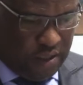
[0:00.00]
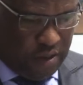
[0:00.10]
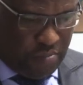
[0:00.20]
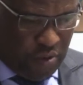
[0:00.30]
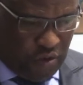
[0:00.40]

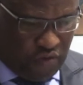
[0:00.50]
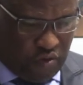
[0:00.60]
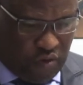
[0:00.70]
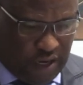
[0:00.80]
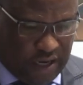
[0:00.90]
The Board of
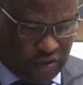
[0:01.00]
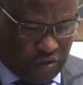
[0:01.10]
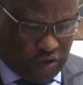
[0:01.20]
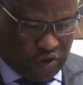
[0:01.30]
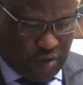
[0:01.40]
co has
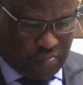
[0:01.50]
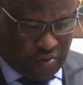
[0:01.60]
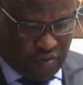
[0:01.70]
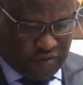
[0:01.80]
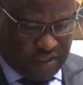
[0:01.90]
also
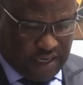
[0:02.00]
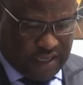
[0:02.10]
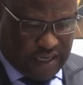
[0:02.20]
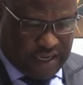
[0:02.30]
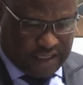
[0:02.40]
approved the
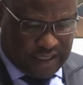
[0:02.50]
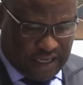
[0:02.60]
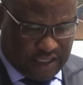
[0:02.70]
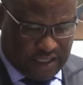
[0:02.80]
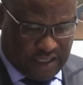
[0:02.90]
rental
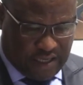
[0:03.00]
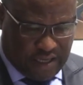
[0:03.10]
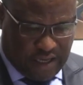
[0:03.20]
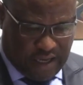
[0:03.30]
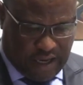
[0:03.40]
reduction
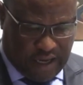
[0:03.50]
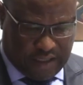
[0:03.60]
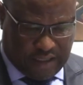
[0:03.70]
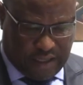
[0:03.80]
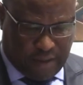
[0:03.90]

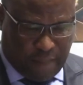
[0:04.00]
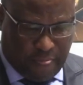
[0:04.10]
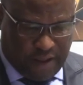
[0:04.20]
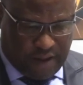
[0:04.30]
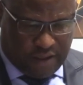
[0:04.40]
and uh,
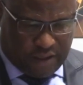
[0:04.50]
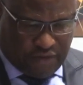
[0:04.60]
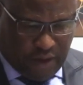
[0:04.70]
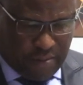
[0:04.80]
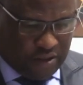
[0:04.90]

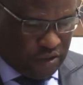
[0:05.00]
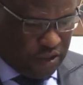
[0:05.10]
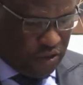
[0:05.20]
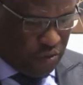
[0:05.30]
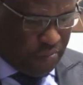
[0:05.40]

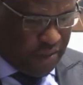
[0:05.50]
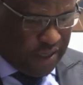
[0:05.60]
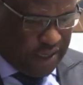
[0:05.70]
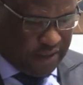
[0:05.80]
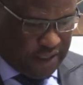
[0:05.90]
deferment to be
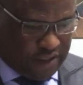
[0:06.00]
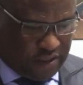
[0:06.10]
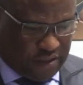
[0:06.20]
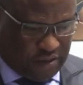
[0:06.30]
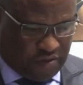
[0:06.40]

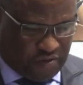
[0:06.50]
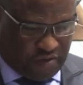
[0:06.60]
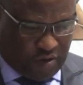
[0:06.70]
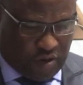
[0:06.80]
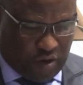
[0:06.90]
assessed
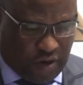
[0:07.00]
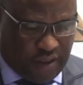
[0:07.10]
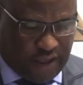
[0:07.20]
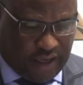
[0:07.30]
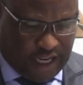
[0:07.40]
uh,
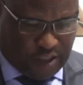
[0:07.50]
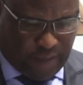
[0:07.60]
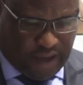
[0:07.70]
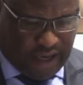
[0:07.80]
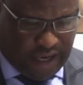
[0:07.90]
on the
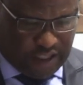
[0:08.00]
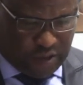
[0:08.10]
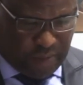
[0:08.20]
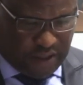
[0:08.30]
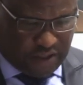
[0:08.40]

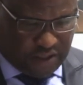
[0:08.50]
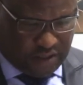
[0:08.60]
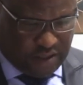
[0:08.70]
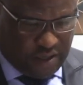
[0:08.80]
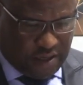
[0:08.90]
case-by-case -case basis,